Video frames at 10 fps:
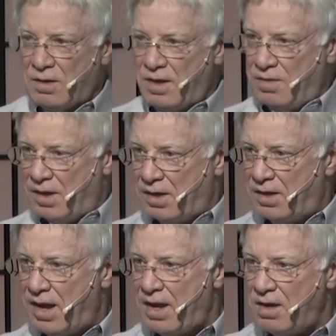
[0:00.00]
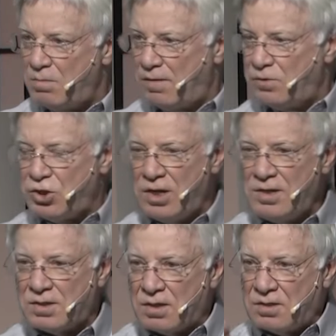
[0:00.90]
In the name of
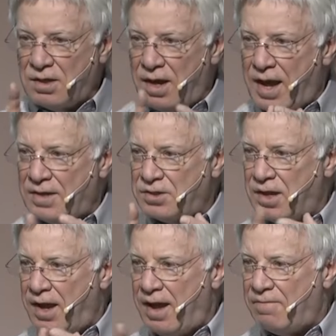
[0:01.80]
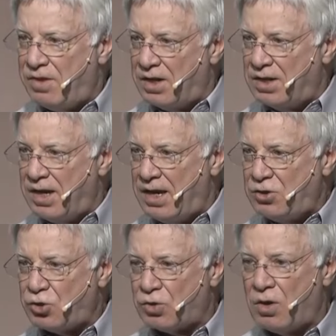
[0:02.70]
Jesus, it has to have the
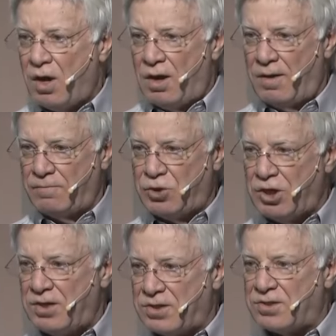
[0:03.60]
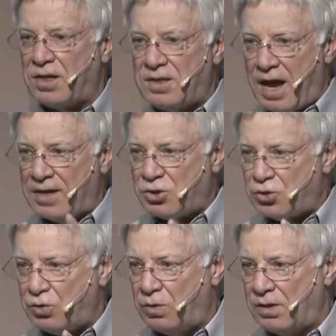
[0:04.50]
nature of Jesus
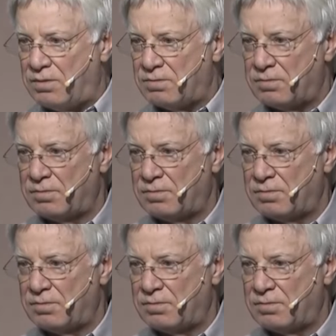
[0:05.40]
attached to it.